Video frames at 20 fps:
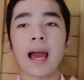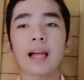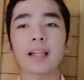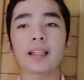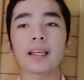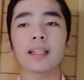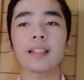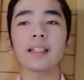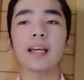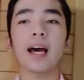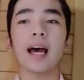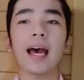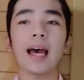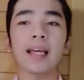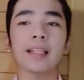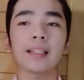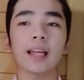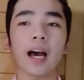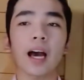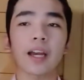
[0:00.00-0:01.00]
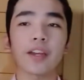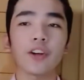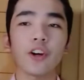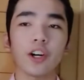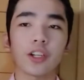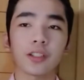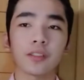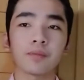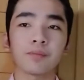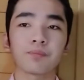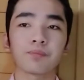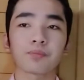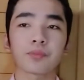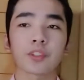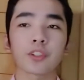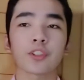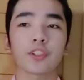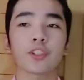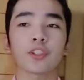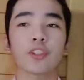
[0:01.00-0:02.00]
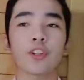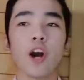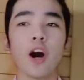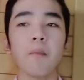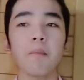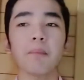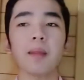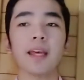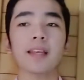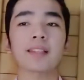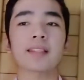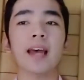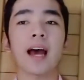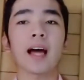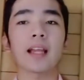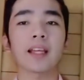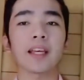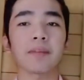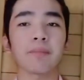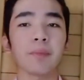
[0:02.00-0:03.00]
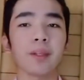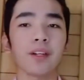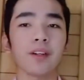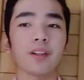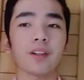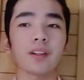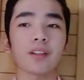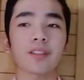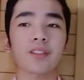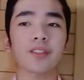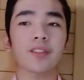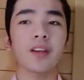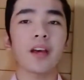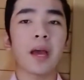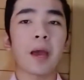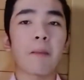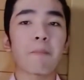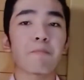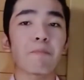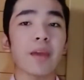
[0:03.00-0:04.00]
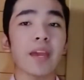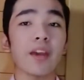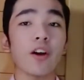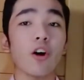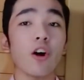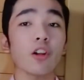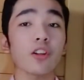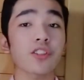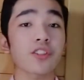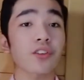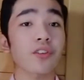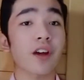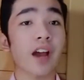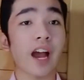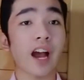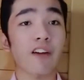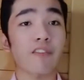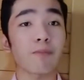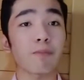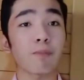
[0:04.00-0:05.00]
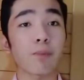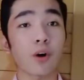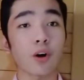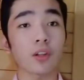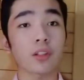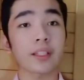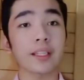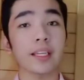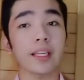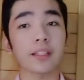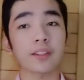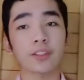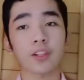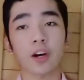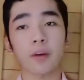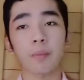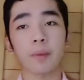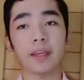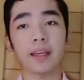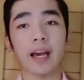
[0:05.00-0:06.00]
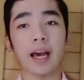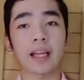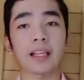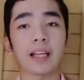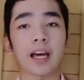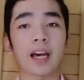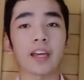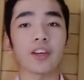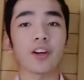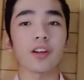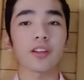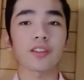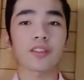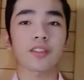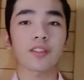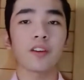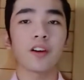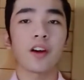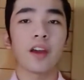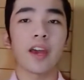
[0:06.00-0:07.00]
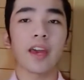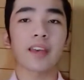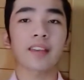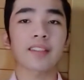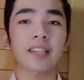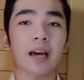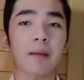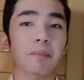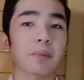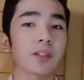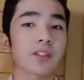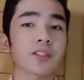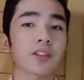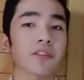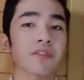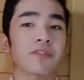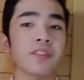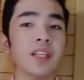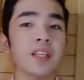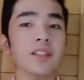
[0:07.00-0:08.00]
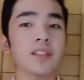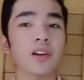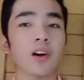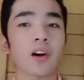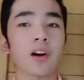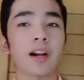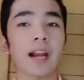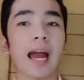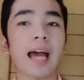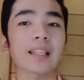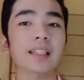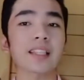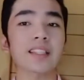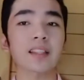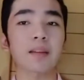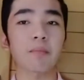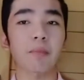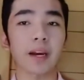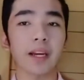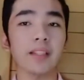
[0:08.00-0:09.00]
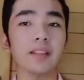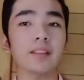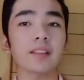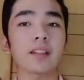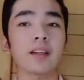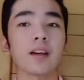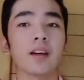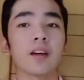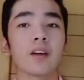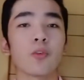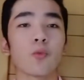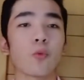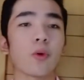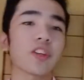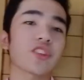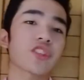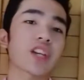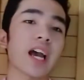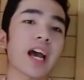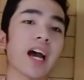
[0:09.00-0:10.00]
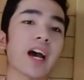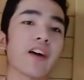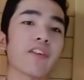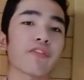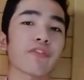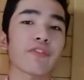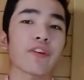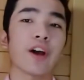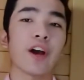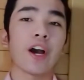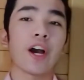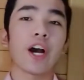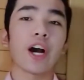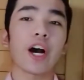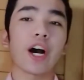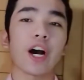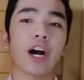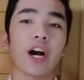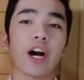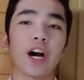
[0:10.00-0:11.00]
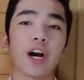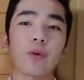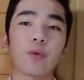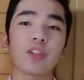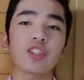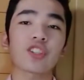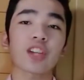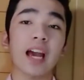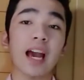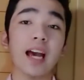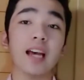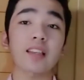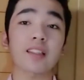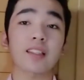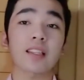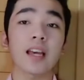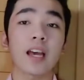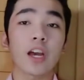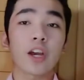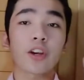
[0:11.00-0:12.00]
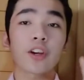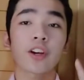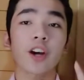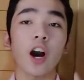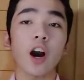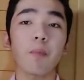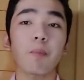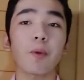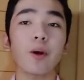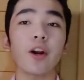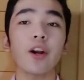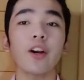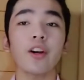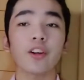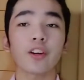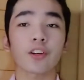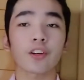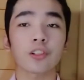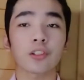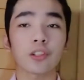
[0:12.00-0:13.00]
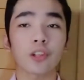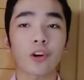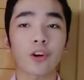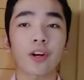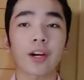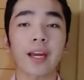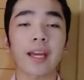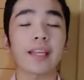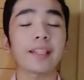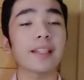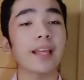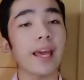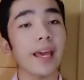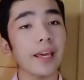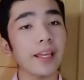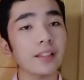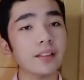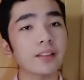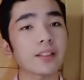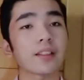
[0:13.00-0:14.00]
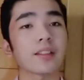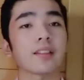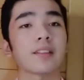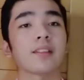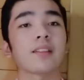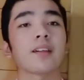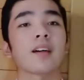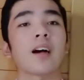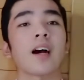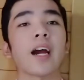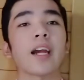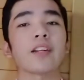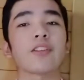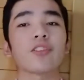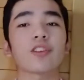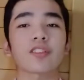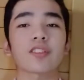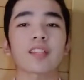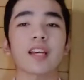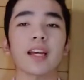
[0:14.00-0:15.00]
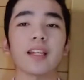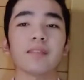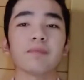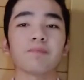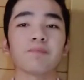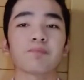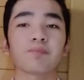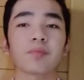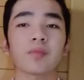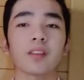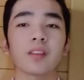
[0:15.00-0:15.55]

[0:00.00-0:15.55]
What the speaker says: halide anion. Complex halide minerals may also have polyatomic anions. Examples of these are atasamite, which has copper, chloride, and hydroxide.